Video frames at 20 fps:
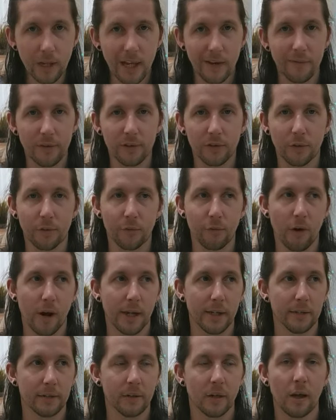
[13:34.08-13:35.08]
If it's a
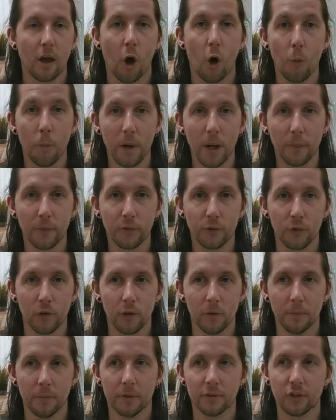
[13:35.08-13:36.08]
friend, open up to
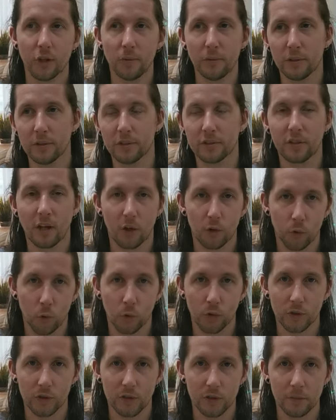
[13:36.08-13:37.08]
them. Don't just start
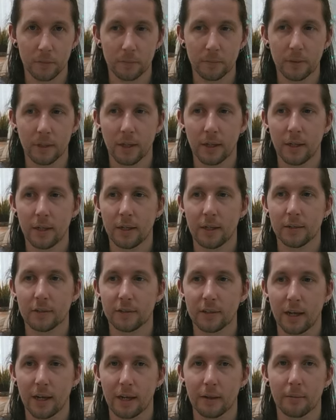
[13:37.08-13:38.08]
talking to them
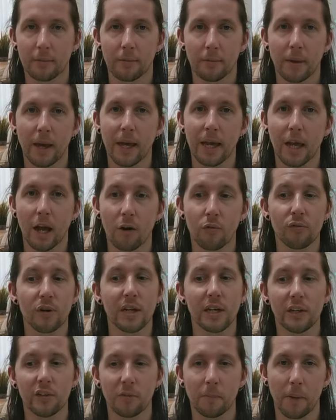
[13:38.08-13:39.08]
saying, "Mate, I
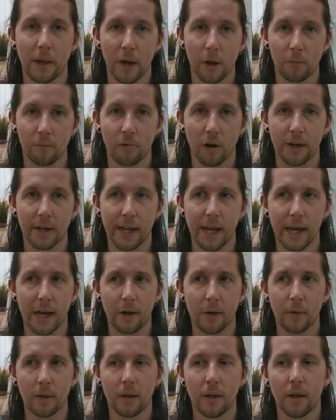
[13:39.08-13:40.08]
really need some help right
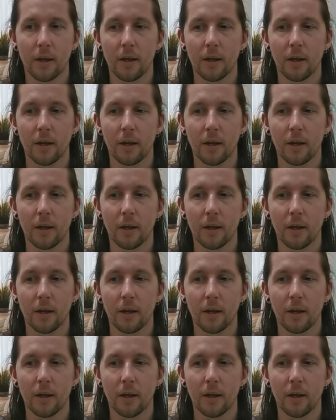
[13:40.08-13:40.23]
now.